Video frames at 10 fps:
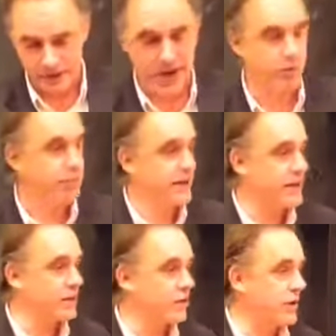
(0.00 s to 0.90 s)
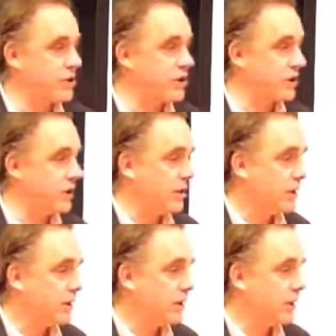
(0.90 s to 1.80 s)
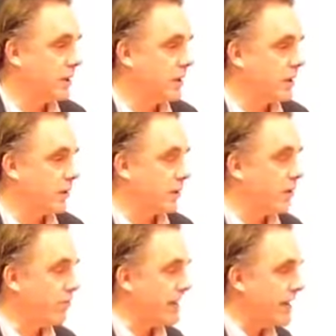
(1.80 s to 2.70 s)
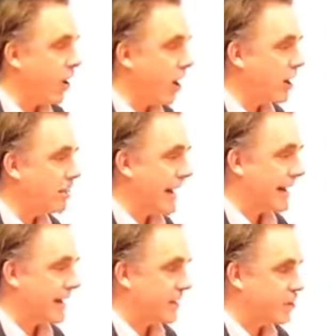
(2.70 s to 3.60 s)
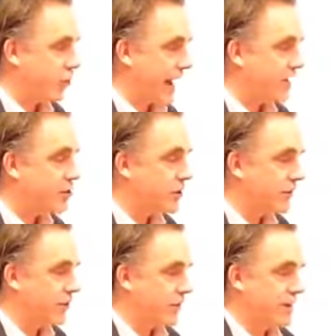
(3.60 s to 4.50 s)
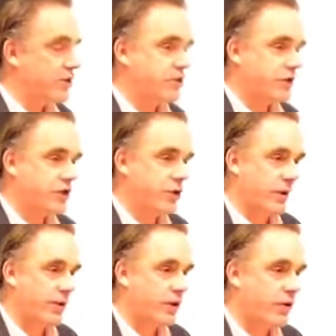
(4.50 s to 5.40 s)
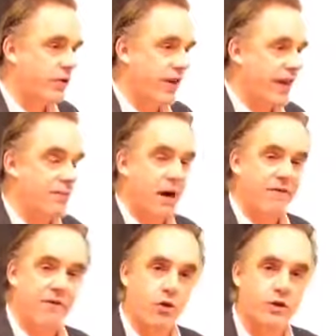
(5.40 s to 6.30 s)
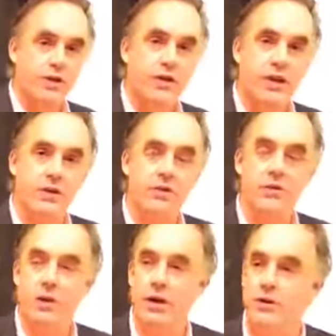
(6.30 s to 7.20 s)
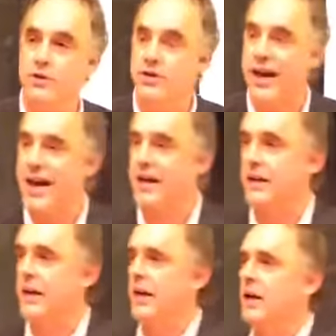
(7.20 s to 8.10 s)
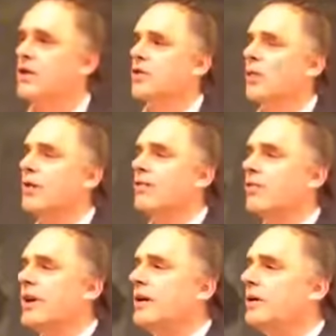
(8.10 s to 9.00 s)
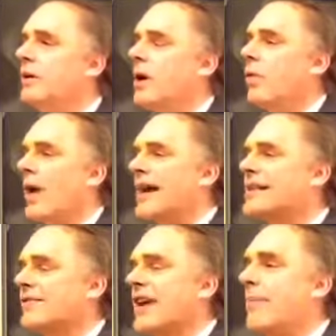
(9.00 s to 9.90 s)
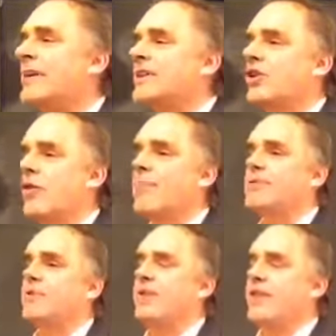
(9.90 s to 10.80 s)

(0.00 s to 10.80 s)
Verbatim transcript: That would be an intuition. Or it would be the automatic attraction of your interest to a new thing by forces that you do not understand. So, one of the real ways of coming to grips